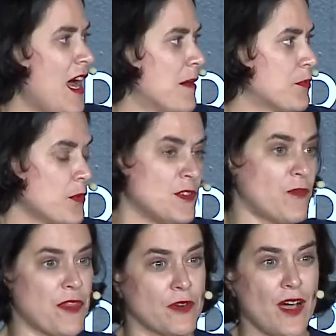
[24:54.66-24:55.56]
proofs,
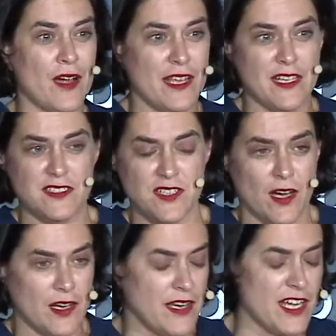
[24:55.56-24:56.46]
whether or not it's
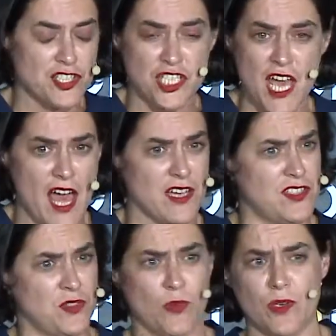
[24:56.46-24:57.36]
on
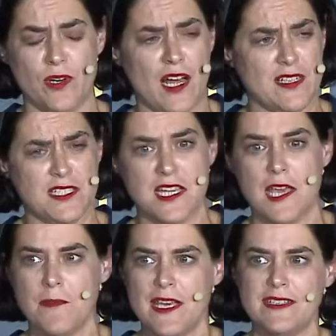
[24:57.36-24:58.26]
SGX or
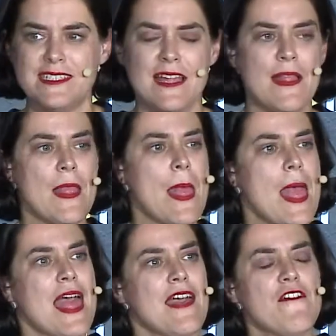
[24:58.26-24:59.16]
ZKPs,
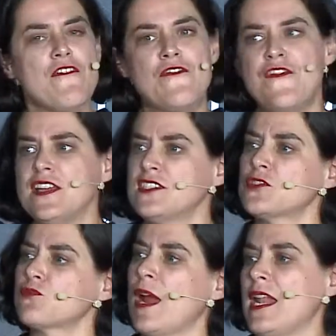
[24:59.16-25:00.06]
fits right